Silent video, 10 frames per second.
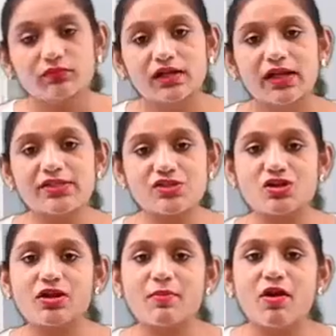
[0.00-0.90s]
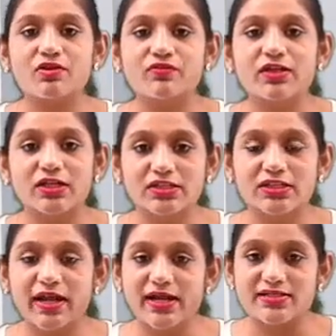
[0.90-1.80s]
Let's talk about one
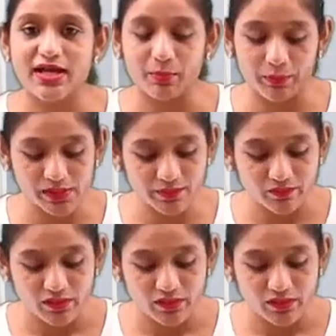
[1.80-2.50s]
another example.